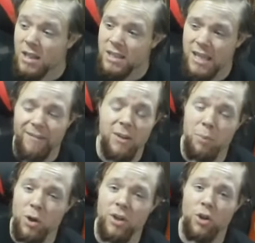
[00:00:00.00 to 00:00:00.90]
Definitely
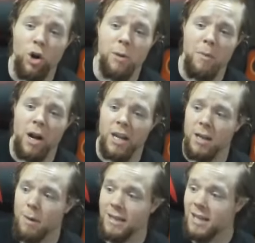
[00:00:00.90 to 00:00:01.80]
putting dirty money in
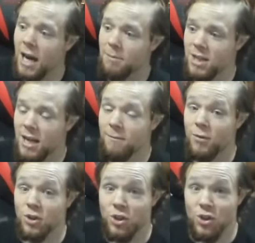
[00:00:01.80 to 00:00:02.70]
my top 10 for
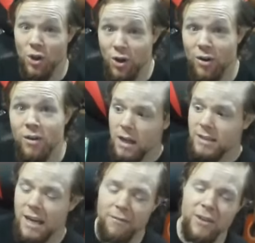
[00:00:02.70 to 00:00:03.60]
sure.
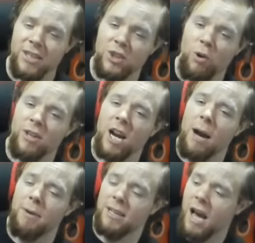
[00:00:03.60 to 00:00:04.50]
Definitely enjoy
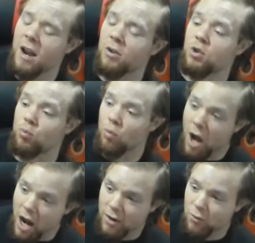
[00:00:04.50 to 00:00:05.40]
Tom MacDonald's
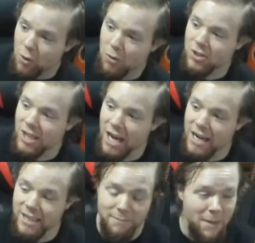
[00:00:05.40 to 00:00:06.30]
rock and roll side,
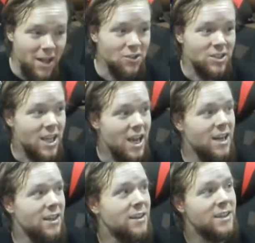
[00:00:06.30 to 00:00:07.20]
his metal
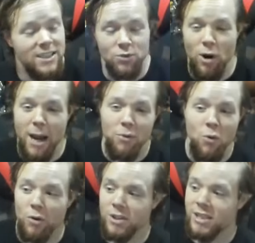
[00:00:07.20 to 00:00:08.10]
side, his
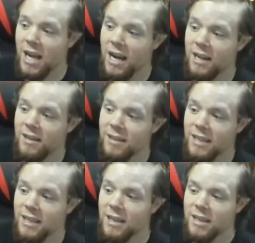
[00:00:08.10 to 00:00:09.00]
rapcore side.
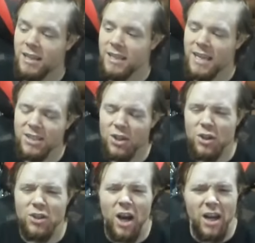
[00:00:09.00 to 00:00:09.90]
He has a
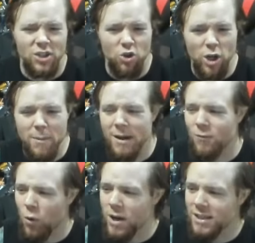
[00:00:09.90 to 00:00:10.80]
good uh, screaming
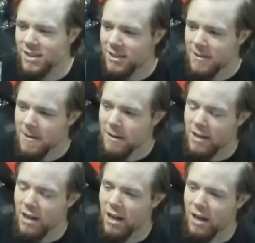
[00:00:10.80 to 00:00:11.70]
voice.
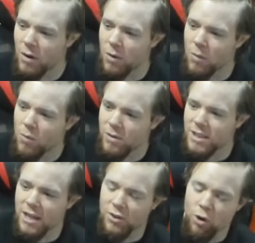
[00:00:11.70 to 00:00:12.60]
And uh, what was
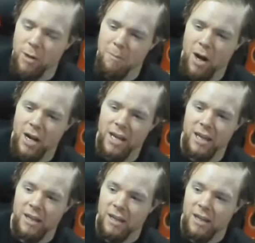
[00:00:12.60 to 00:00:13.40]
that, Dirty Money?